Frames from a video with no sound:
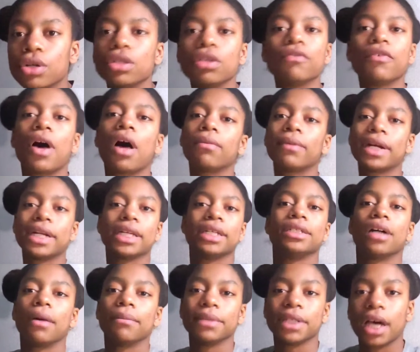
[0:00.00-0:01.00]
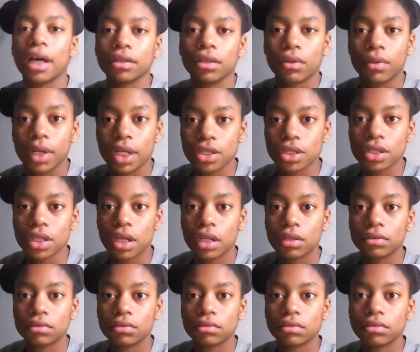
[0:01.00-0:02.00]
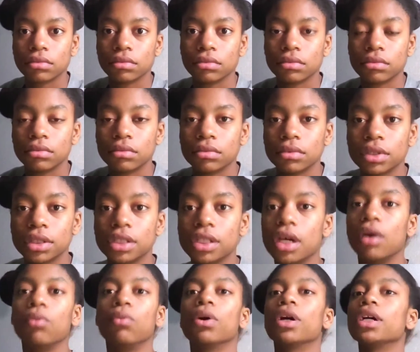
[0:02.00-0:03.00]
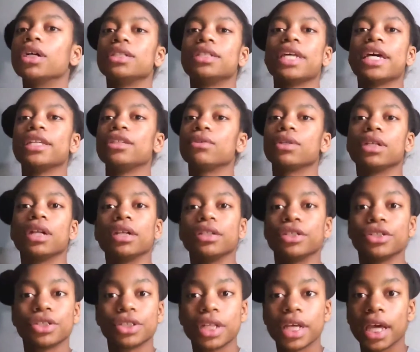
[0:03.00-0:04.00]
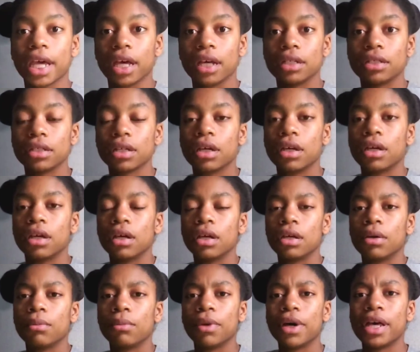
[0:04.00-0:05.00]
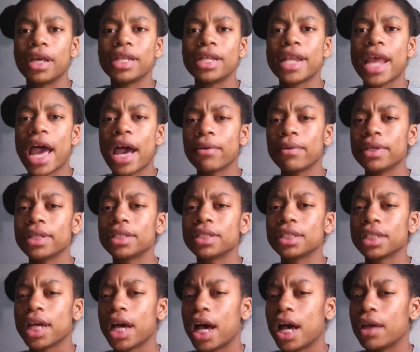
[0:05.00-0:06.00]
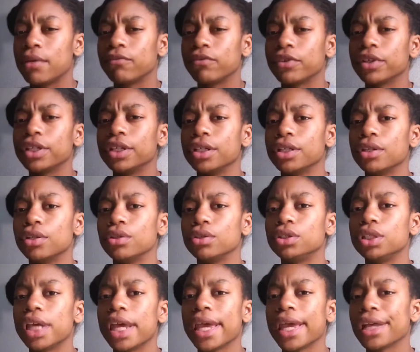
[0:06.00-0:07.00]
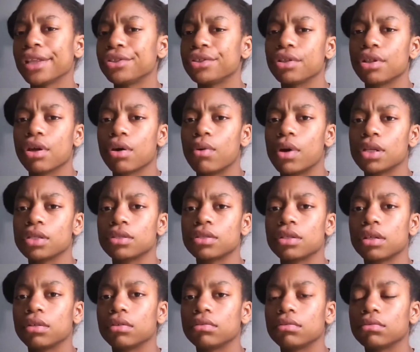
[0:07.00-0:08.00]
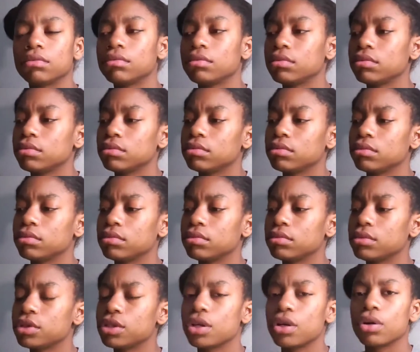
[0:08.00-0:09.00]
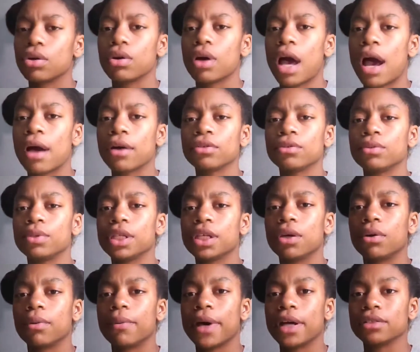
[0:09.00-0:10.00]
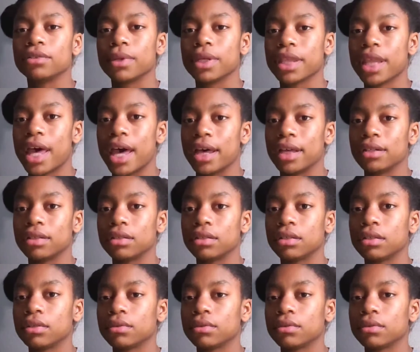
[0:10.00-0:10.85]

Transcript: So you've already dumbed down the question to words that you can understand. But now it's time for you to answer the question. So how do we go about doing that?